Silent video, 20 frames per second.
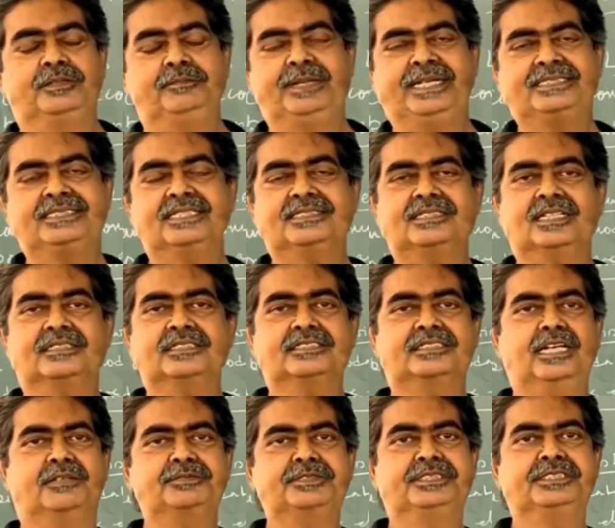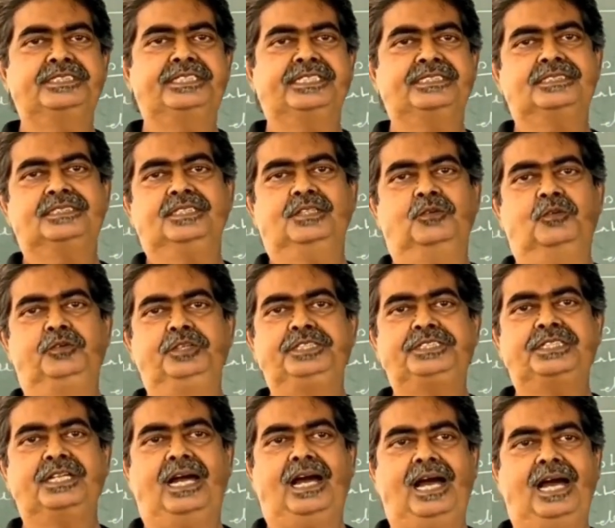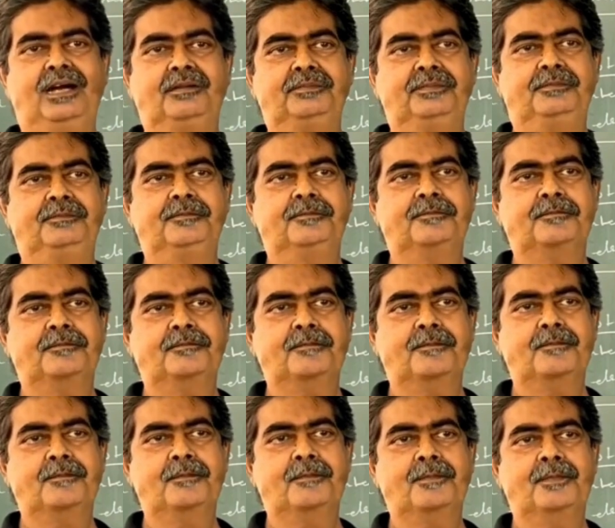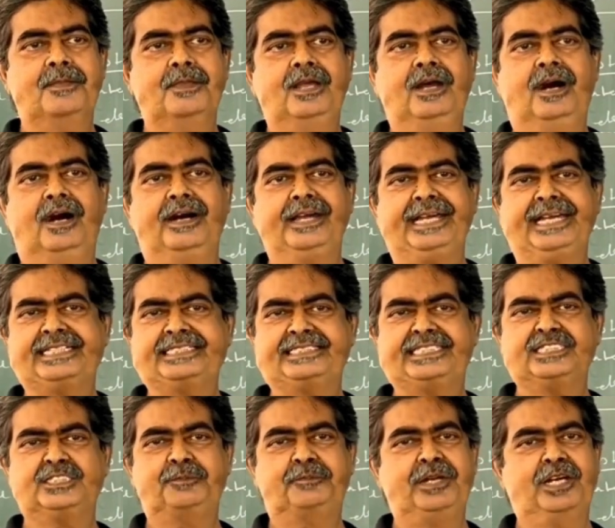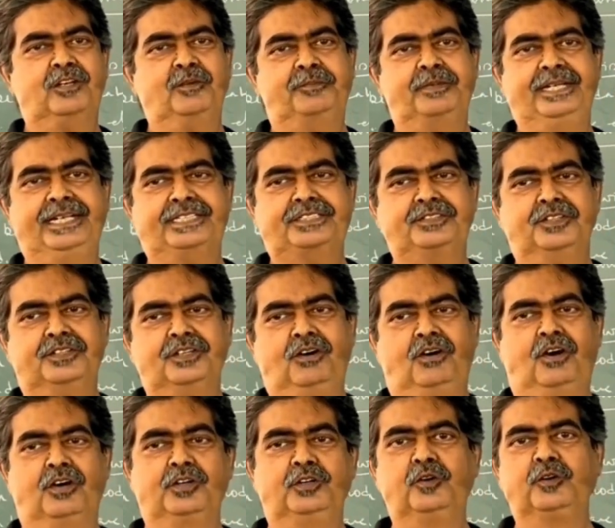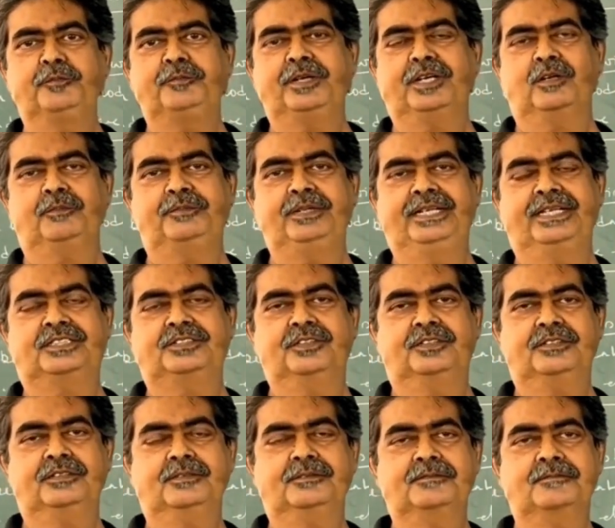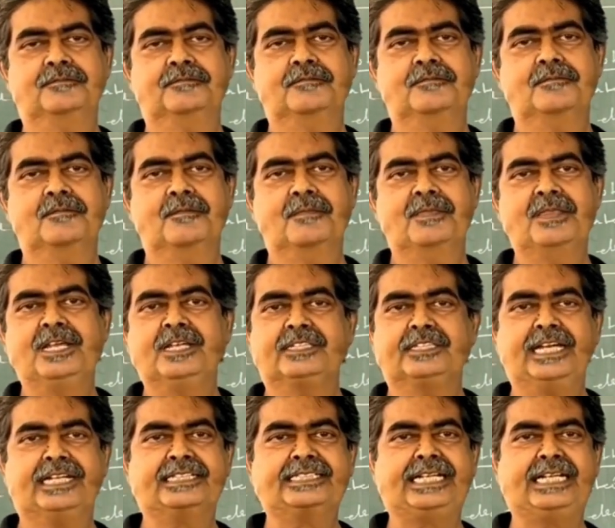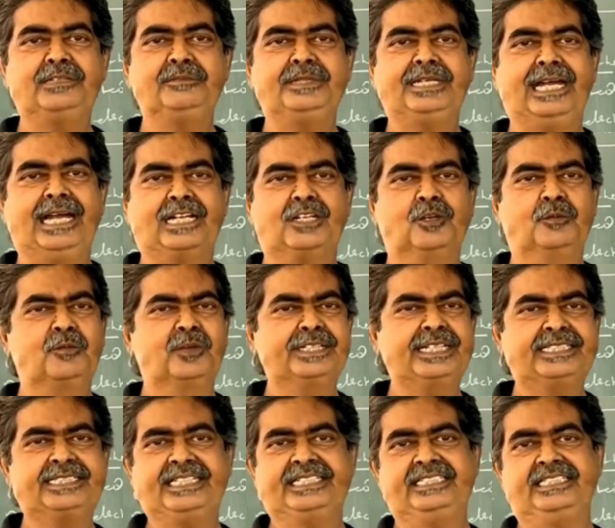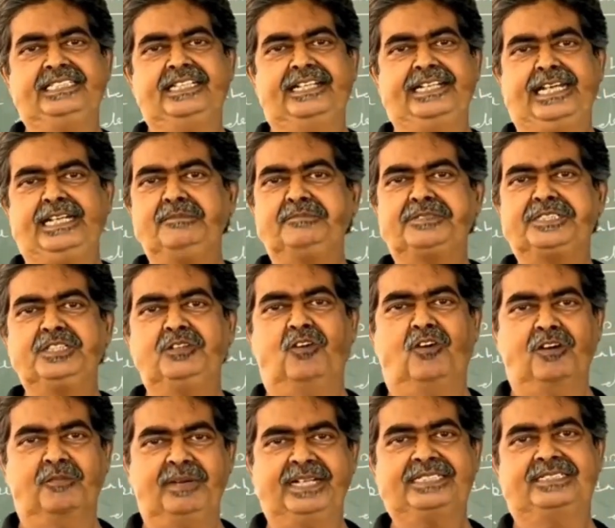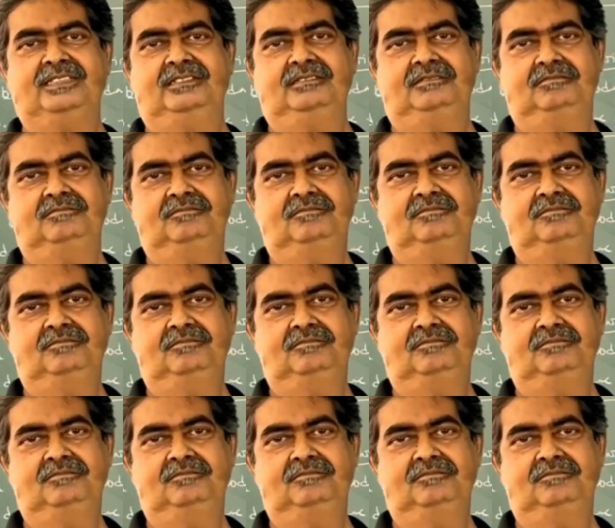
bases are the substances which have an excess pair of electron or lone pair of electron that can be accommodated in an empty orbital